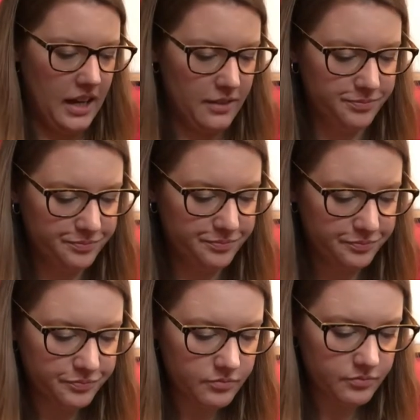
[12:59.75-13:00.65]
here.
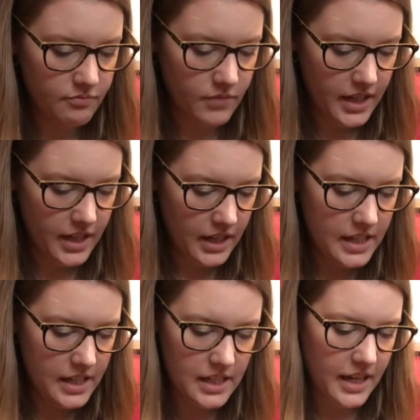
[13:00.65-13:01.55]

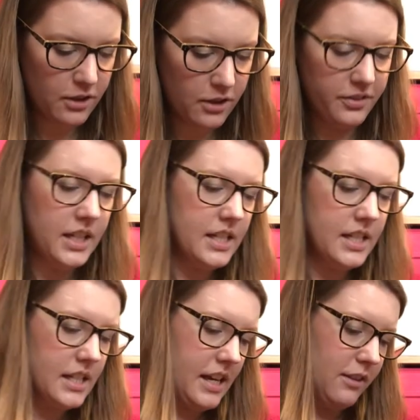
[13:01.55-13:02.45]
Is it an elf? It
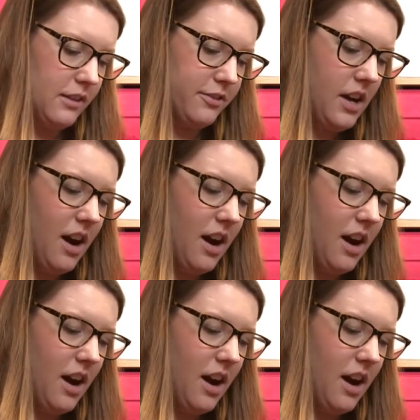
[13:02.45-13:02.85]
is an elf.